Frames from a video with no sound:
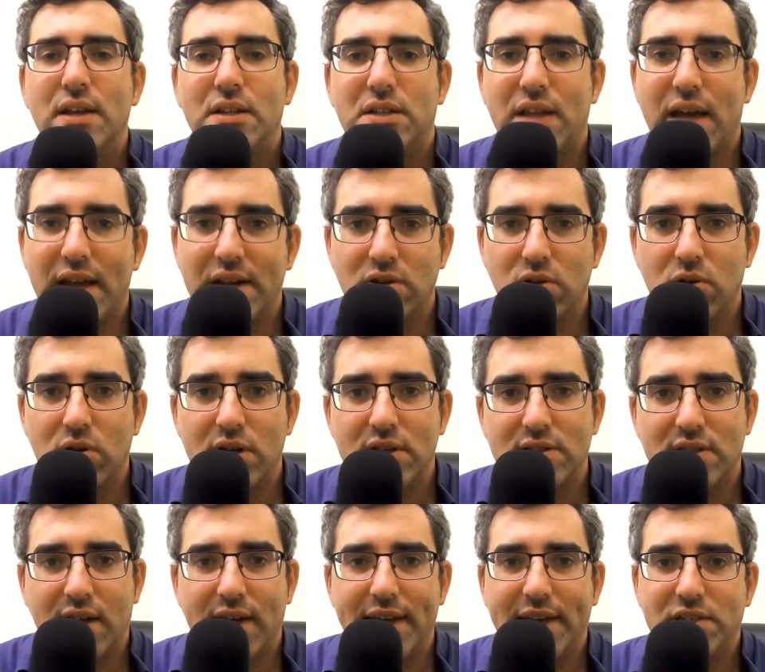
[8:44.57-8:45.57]

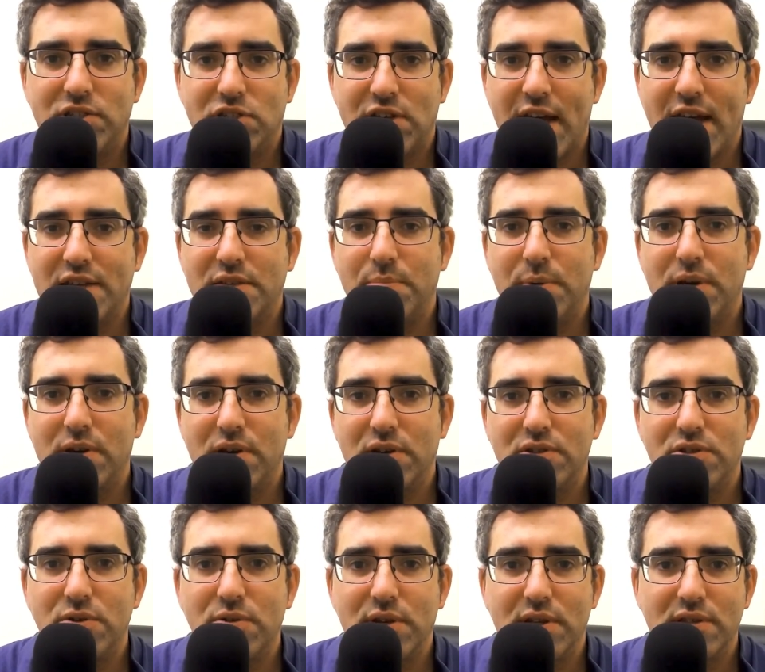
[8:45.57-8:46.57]
Landlords like cheques
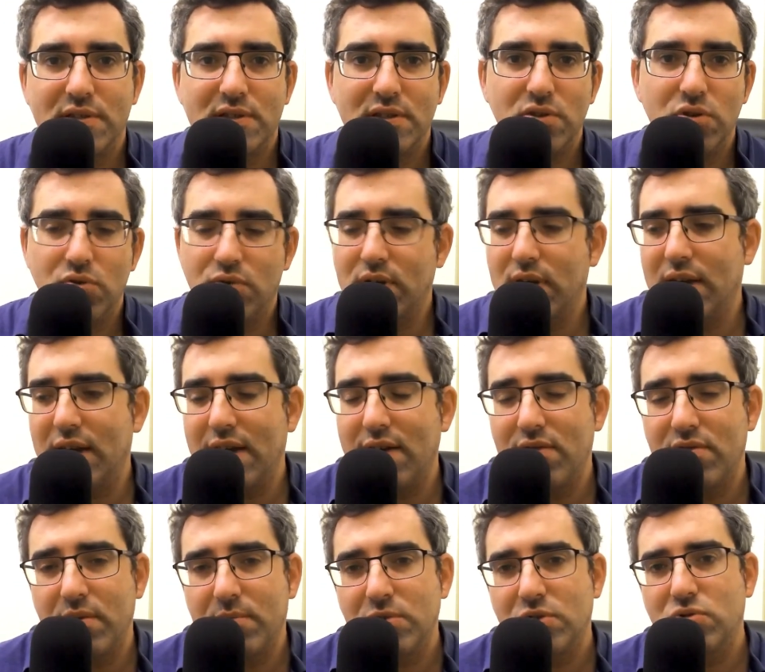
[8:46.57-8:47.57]
because you can
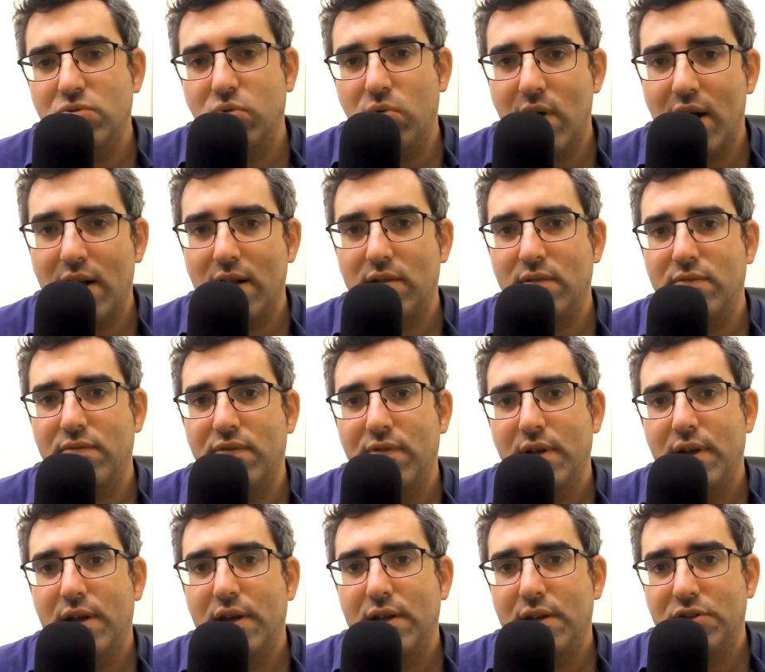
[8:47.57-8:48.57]
give them 12
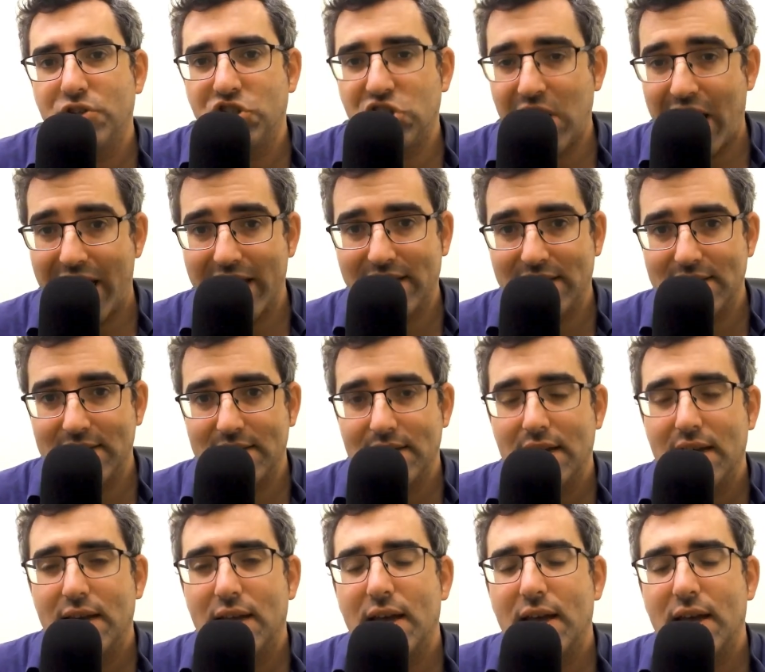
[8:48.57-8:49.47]
cheques.